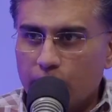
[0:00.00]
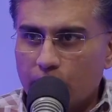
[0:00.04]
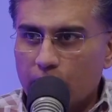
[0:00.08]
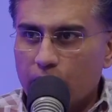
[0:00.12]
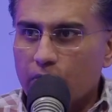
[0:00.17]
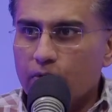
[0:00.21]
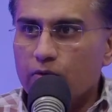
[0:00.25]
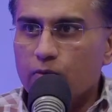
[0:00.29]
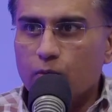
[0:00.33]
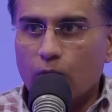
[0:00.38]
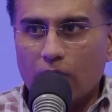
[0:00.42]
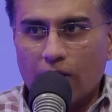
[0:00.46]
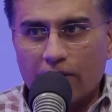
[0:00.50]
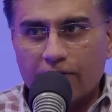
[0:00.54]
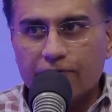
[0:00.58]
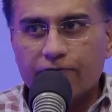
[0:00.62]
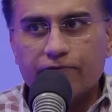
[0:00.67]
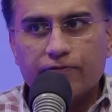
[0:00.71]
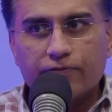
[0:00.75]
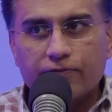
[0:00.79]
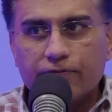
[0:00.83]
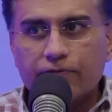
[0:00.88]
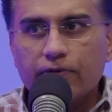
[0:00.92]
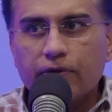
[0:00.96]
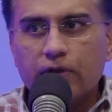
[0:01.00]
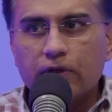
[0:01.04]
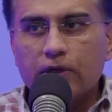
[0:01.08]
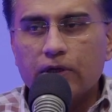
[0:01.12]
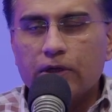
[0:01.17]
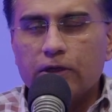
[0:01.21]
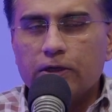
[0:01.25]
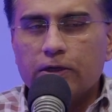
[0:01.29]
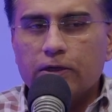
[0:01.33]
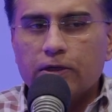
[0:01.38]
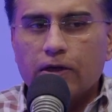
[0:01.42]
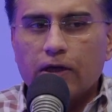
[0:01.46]
a good wife. Yeah.
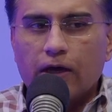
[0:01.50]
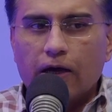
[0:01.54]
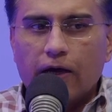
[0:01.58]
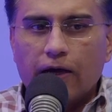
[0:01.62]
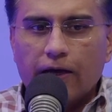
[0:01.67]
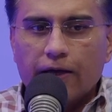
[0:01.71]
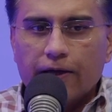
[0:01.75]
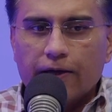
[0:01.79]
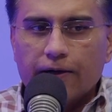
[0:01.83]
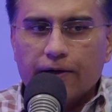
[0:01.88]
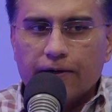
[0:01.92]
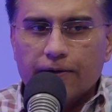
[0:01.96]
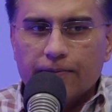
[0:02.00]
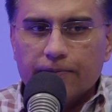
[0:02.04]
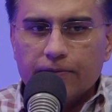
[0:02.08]
I uh,